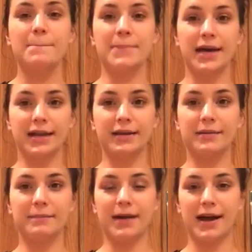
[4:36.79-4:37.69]
But
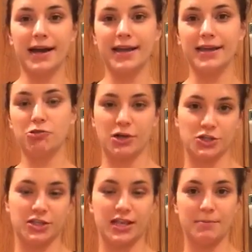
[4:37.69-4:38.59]
my
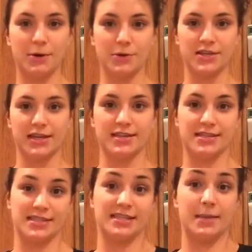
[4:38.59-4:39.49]
question that I'm posing
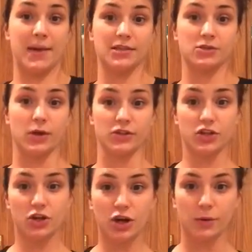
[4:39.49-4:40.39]
is it the best oil
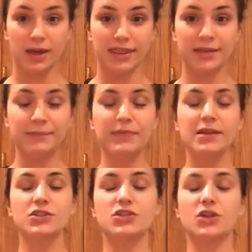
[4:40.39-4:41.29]
to cook with?
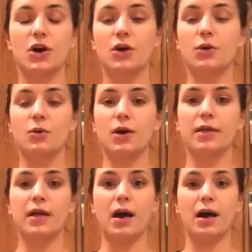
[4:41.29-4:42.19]
So
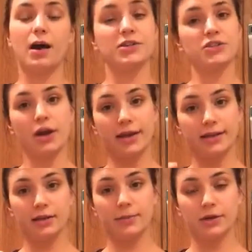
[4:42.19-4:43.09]
I was
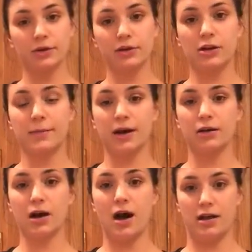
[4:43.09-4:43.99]
talking a little bit earlier
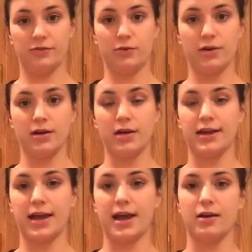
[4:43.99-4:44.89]
about olive oil
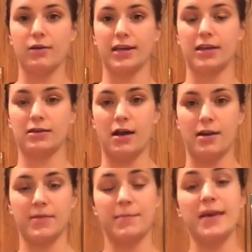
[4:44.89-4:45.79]
and how
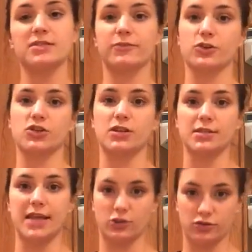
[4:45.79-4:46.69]
the best version
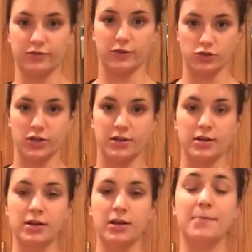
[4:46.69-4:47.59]
is extra virgin.
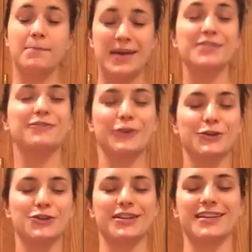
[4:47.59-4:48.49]
Best
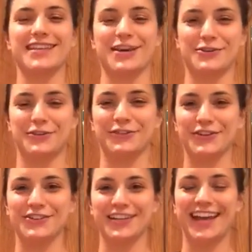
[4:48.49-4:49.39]
version is extra
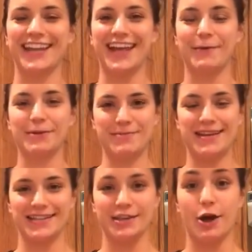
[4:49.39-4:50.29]
virgin, and that would
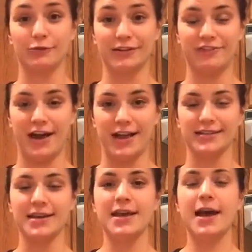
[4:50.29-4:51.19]
mean it's
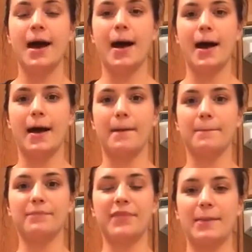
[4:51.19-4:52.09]
unrefined.
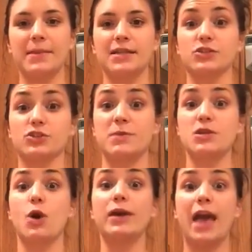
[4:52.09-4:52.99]
That means there's
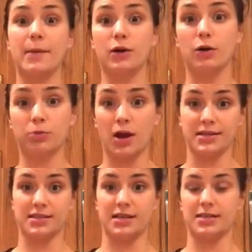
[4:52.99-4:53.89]
been no chemical
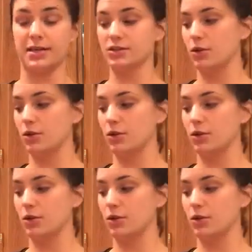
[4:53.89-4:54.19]
processing.